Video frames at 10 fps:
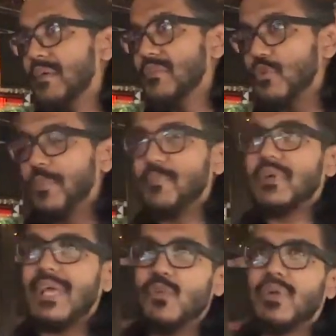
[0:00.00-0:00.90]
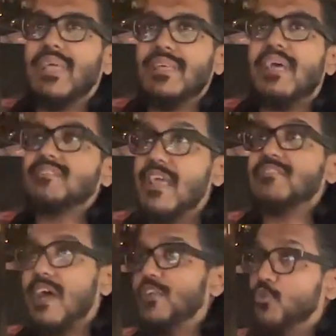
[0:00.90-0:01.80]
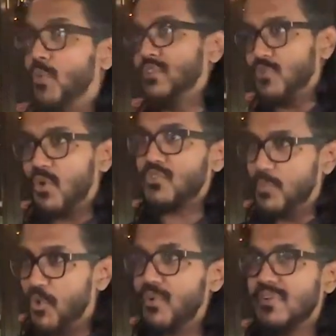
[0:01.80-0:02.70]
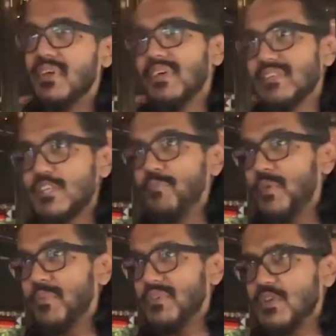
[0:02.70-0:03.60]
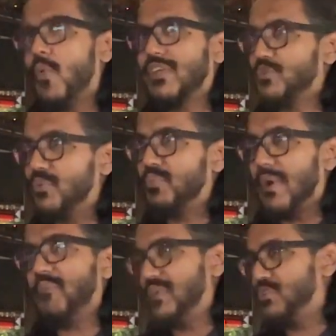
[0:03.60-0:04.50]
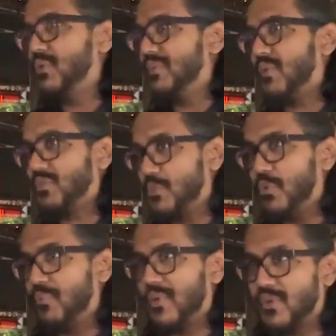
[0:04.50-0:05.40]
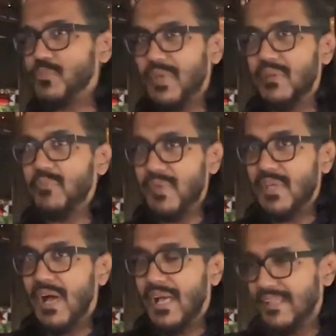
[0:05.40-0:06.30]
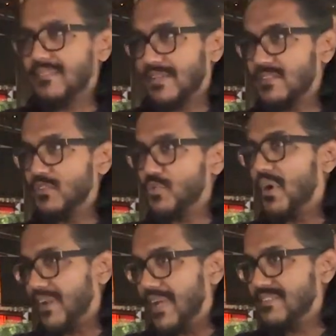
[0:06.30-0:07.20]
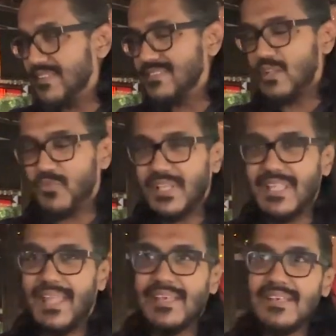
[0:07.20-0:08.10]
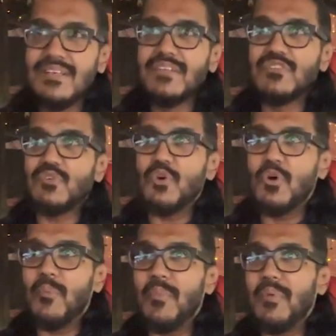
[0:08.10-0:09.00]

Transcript: so people can look at it as, yes, I don't want to rock the boat. Some people will say, why we shouldn't rock the boat, because we are entitled to our rights and stuff like that. So